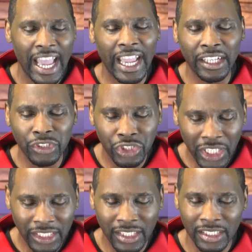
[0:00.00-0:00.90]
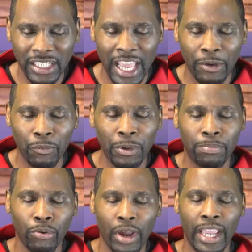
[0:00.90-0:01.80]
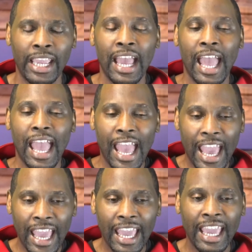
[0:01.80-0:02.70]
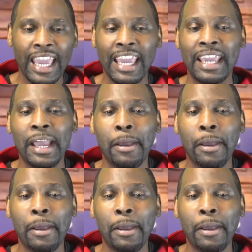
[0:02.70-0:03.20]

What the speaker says: In Jesus' name we pray. Amen.